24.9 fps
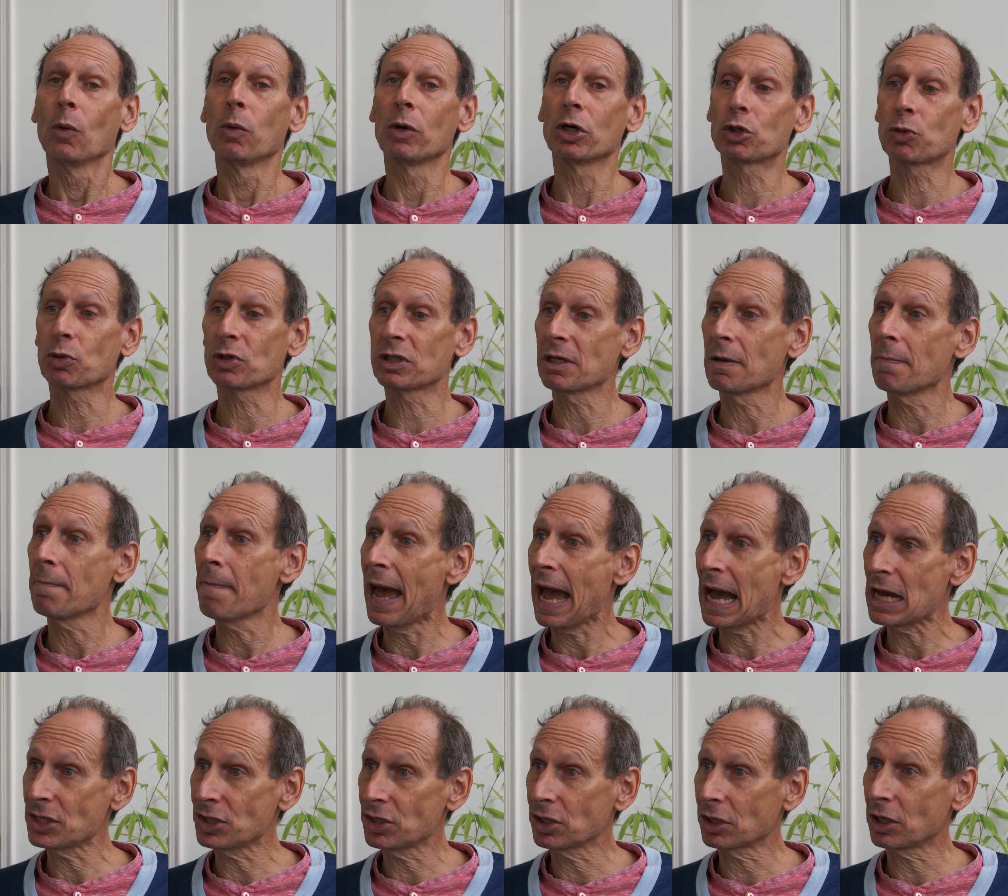which was a
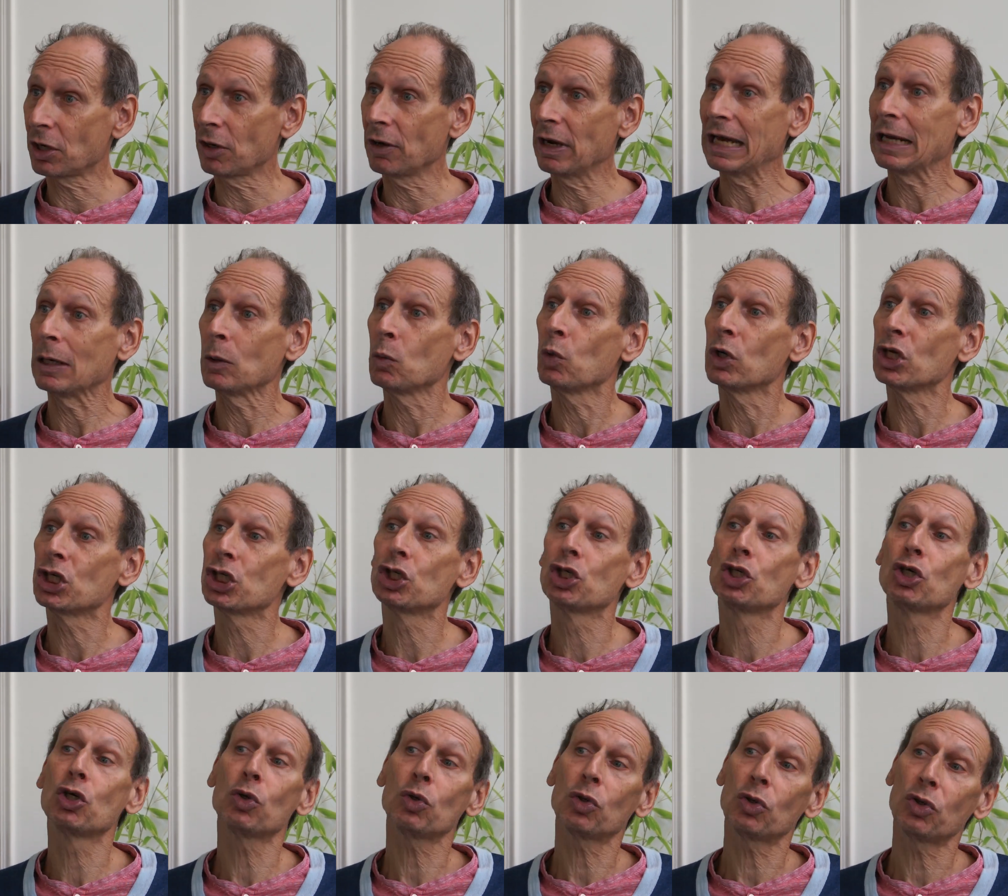massacre in
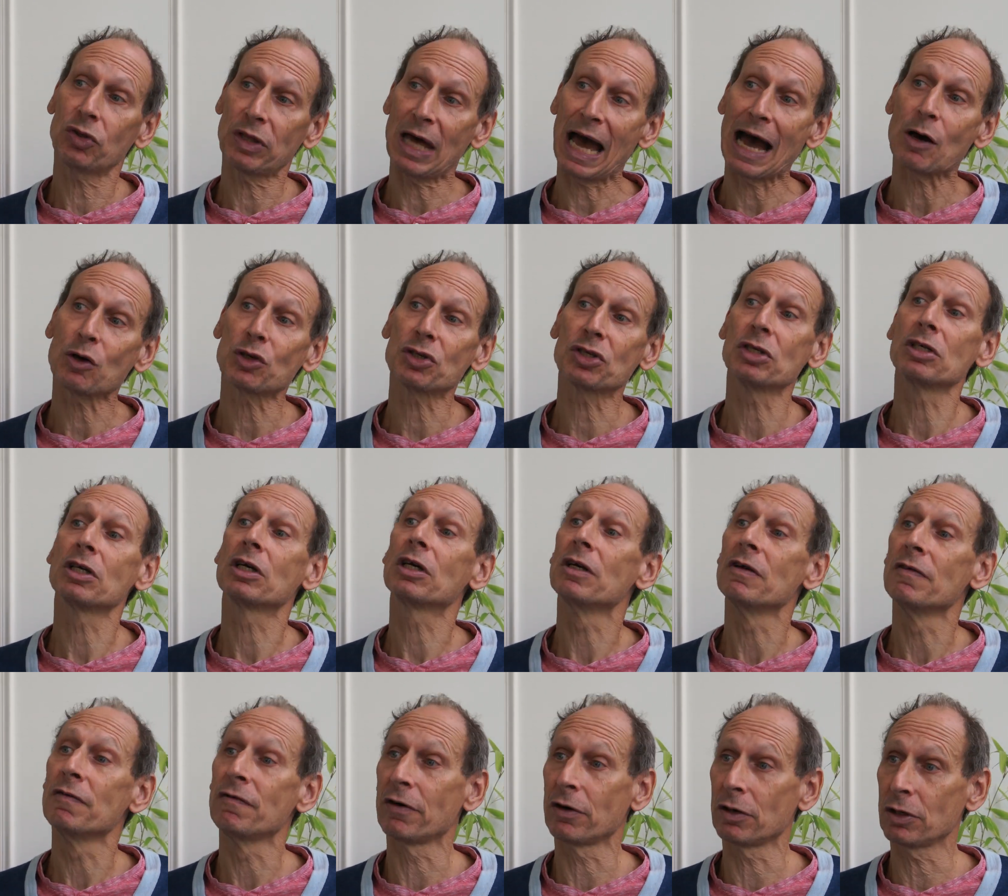which 2,000
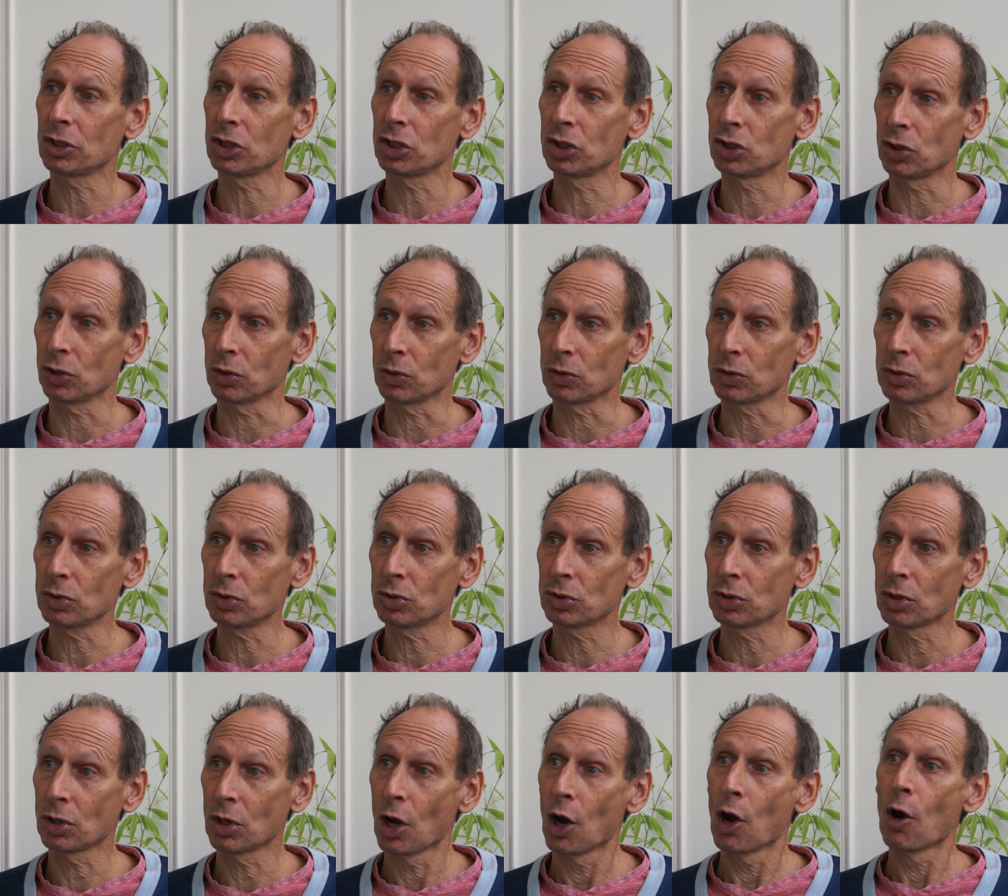converted
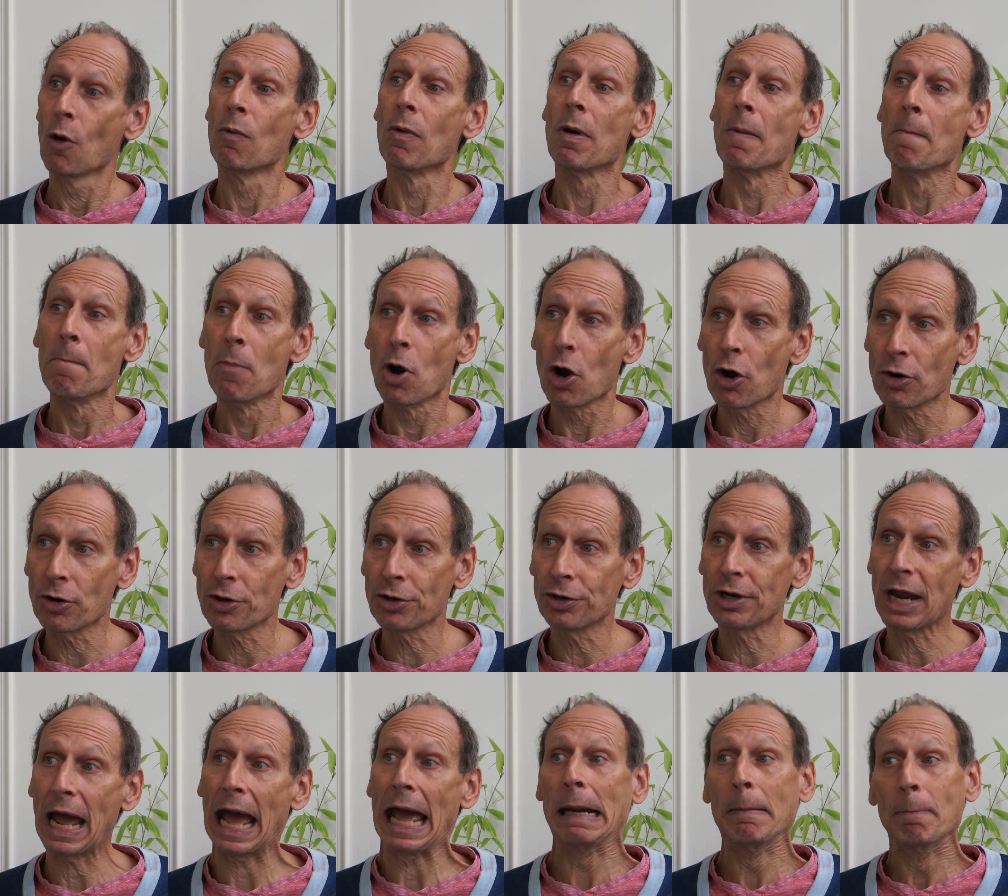Jews were
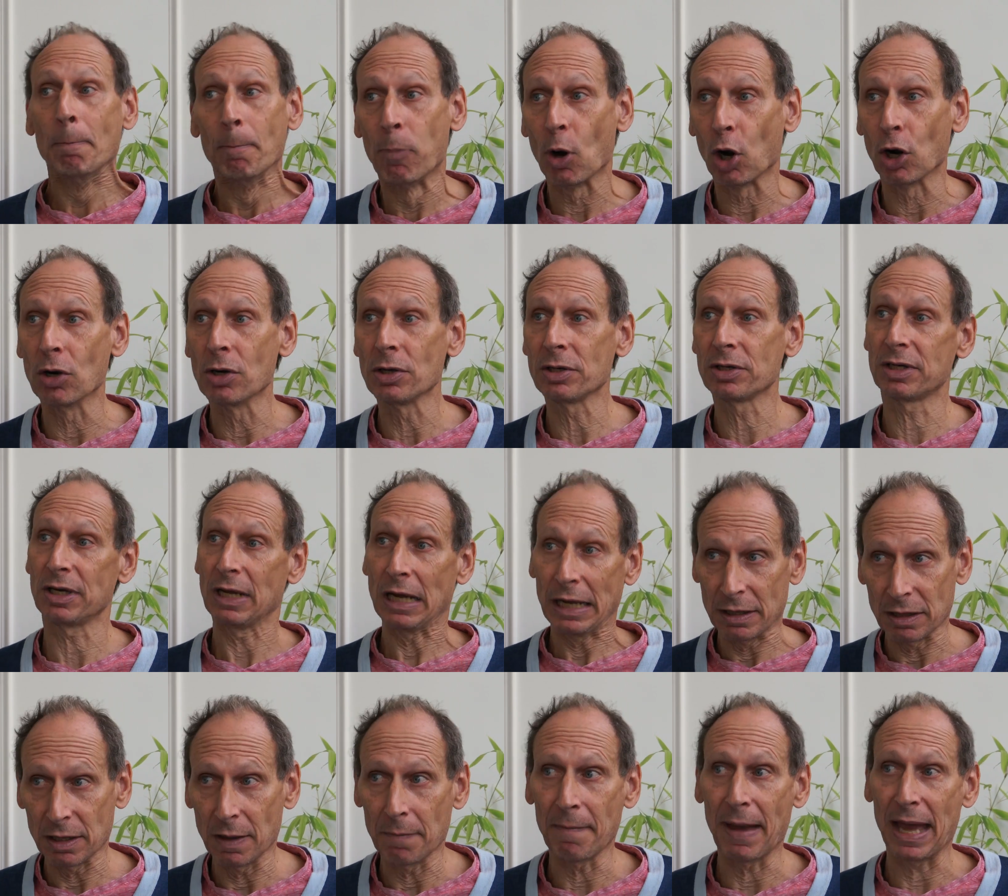murdered and burnt
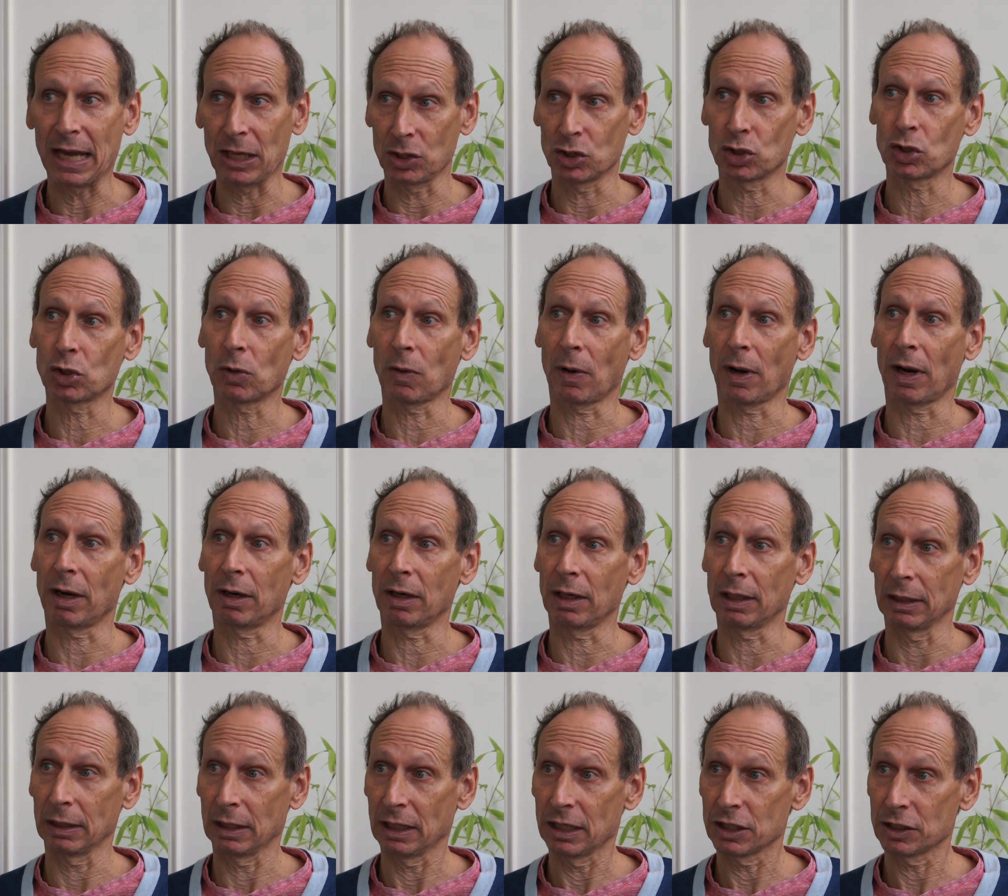in the main square
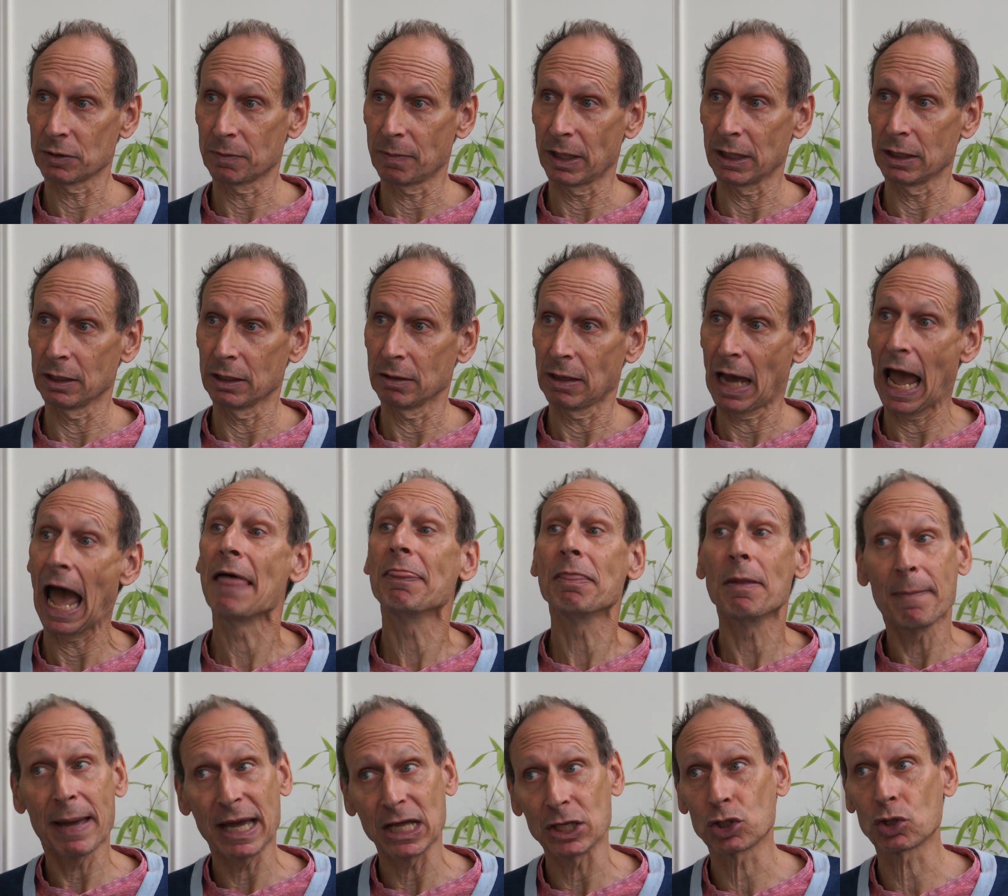in Lisbon, and
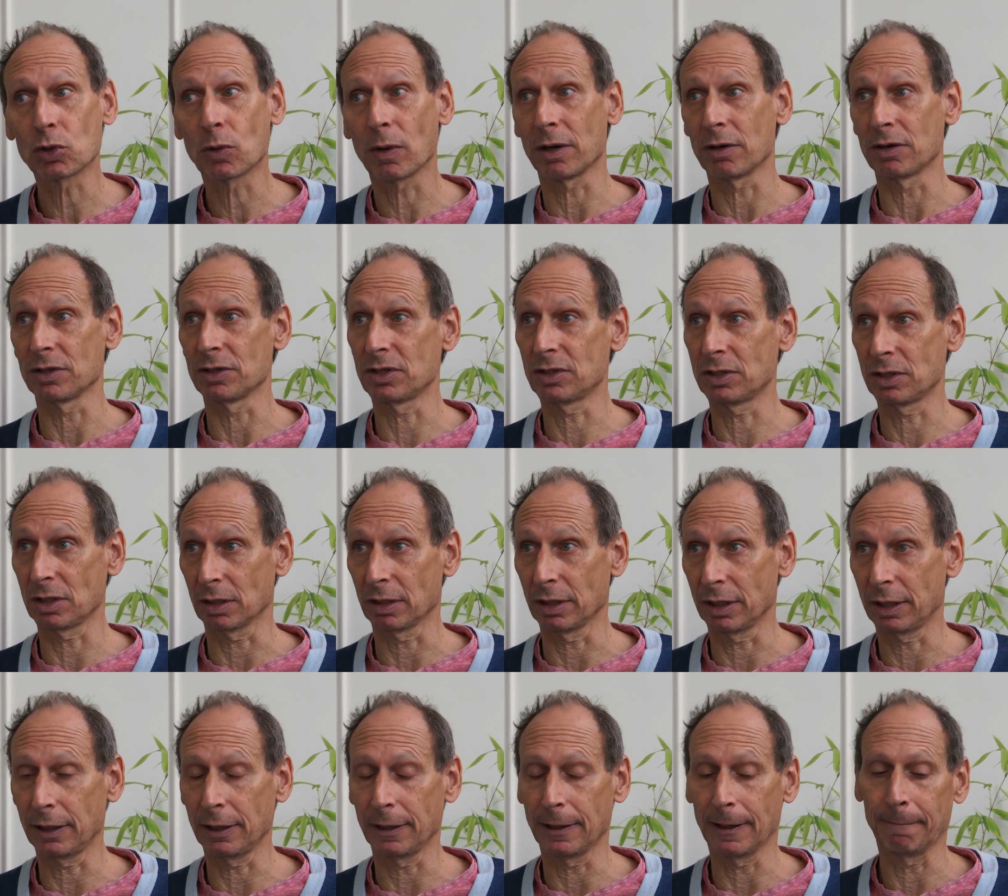the main square is still
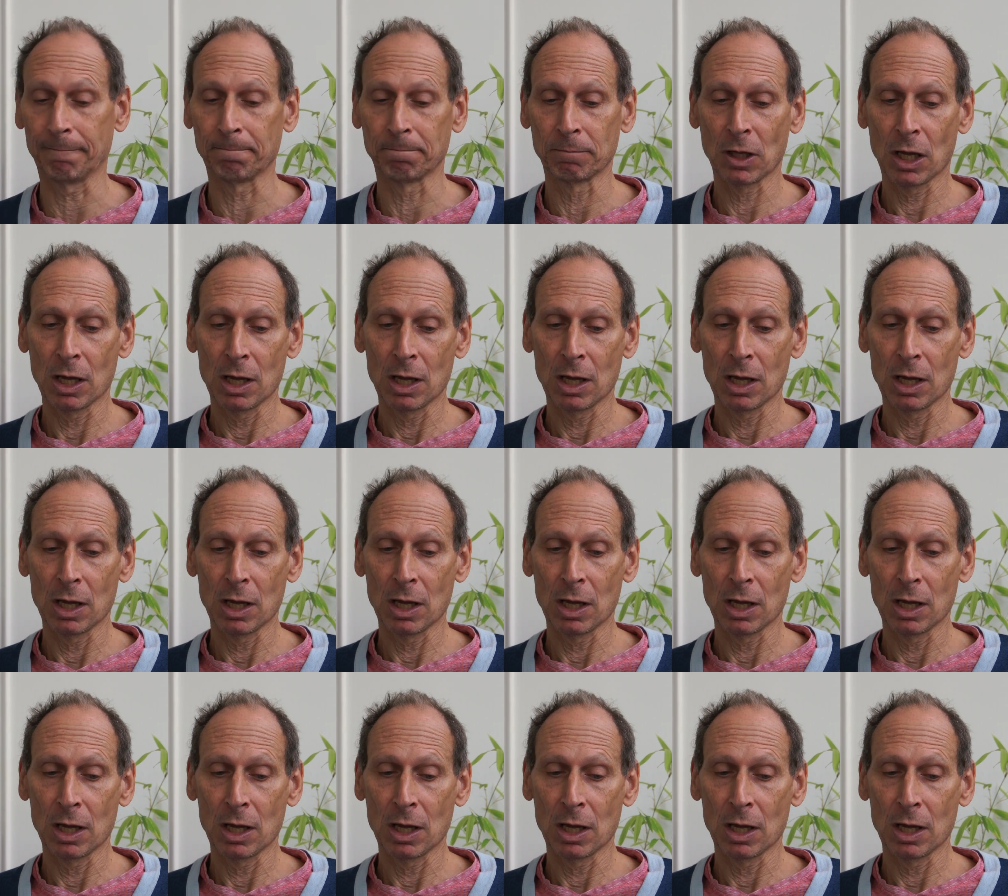here.